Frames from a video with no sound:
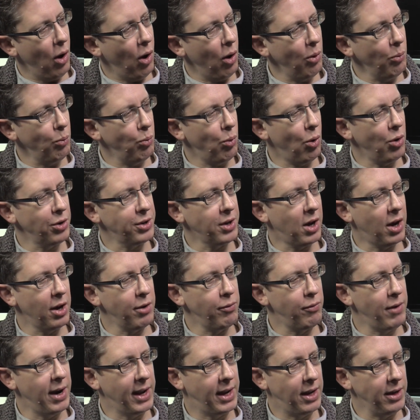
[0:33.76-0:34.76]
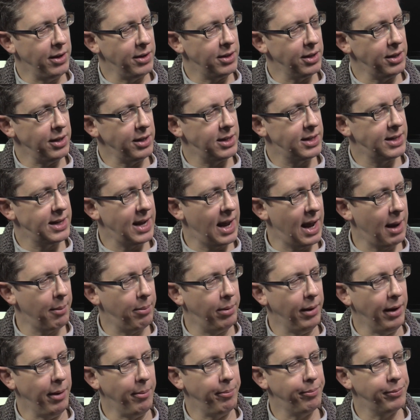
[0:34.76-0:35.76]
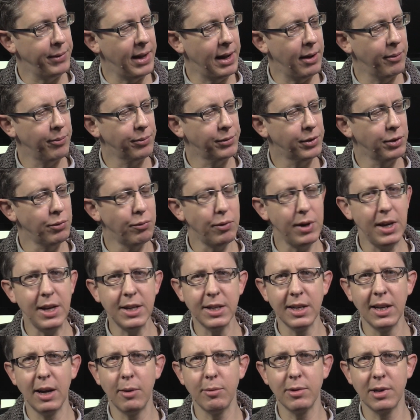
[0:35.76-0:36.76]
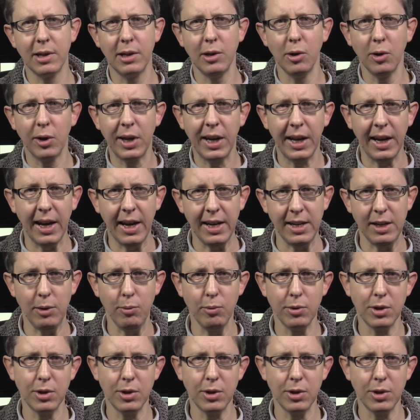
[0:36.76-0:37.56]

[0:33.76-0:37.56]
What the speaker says: on what I reckon to this tablet. Now, the reason I was looking at it